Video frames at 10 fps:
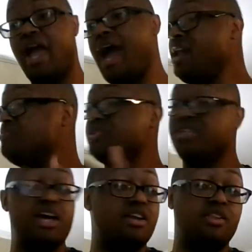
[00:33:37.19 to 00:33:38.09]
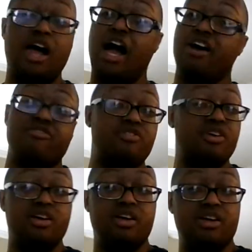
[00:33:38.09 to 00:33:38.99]
Adam stayed alive.
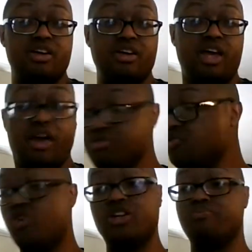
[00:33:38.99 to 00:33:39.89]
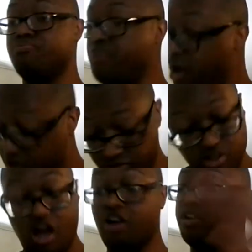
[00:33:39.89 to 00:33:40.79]
He was one of the uh,
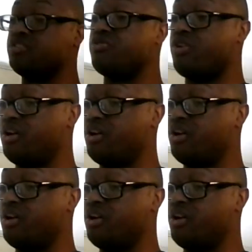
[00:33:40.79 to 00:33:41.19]
longest